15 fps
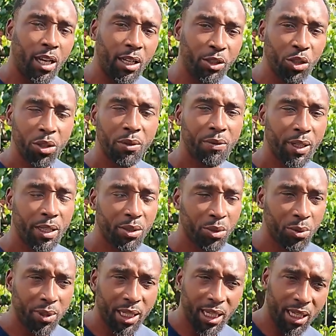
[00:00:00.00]

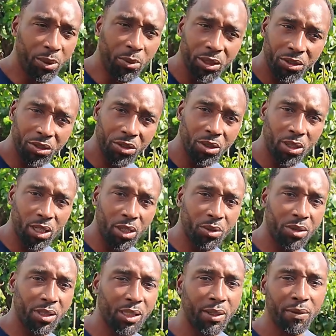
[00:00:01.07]
universal key, which has got
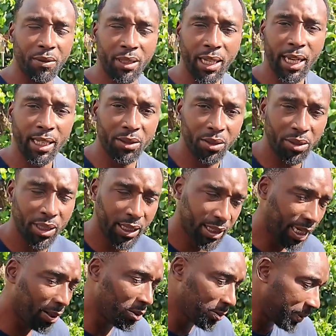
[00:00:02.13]
loads of different heads on it,
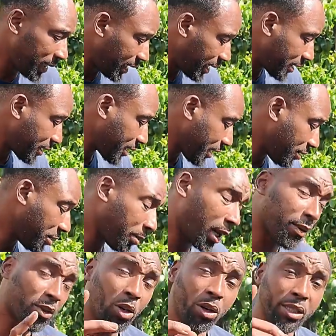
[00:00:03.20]
that would be necessary. But
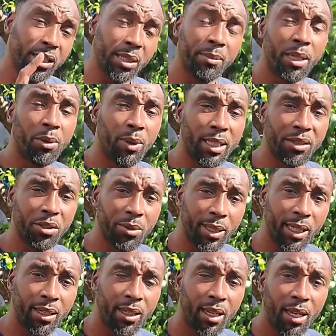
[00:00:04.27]
I've got a similar one to
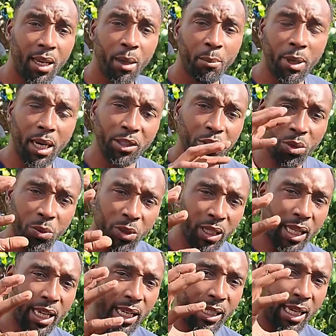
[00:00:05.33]
it, but I just want to
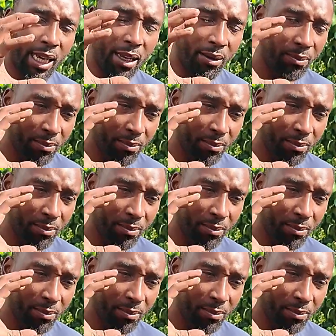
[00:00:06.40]
get that